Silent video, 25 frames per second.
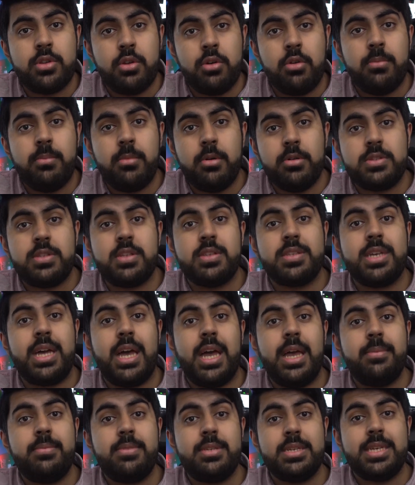most of the
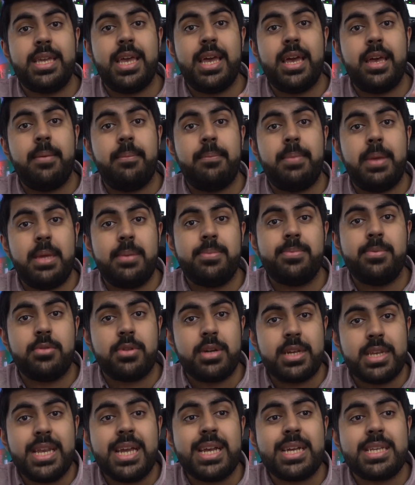time to get people
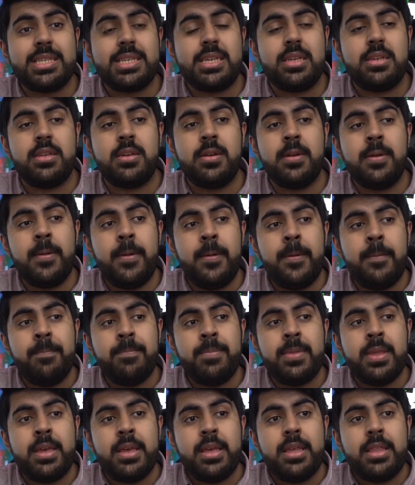connected.
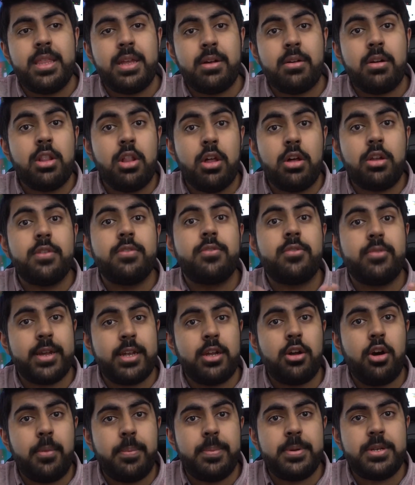There are a lot of
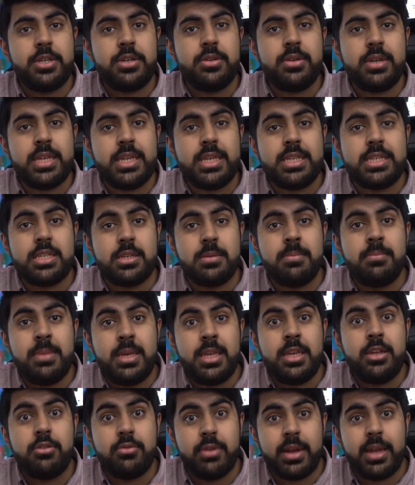great opportunities to
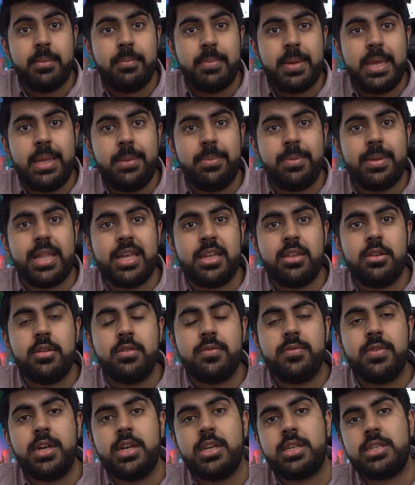meet great people at
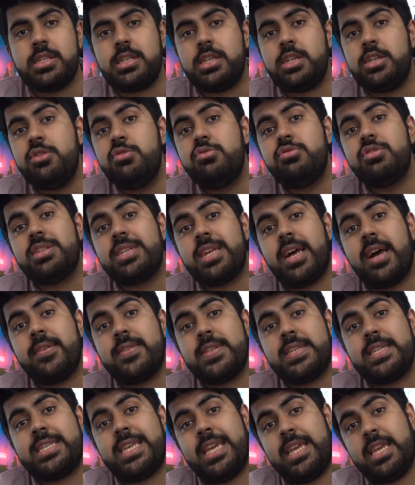university. You just have
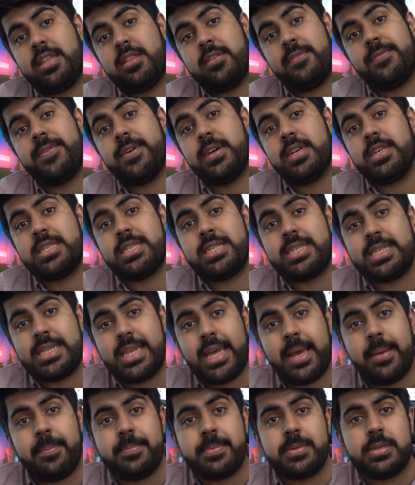to take the first
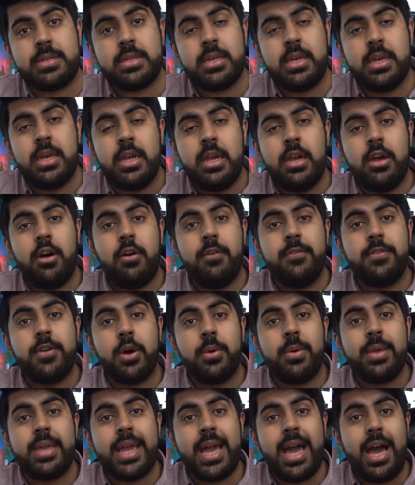steps of
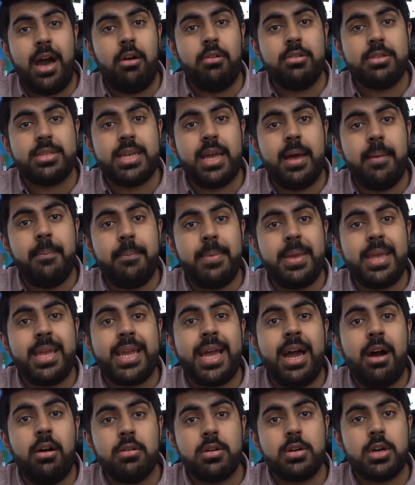going out and being
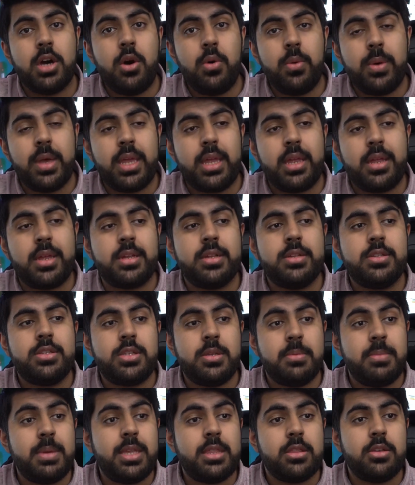outgoing
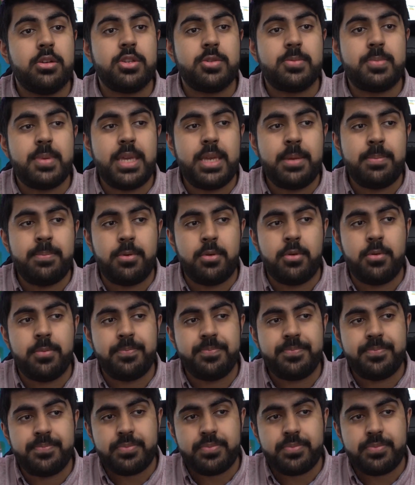to meet those people.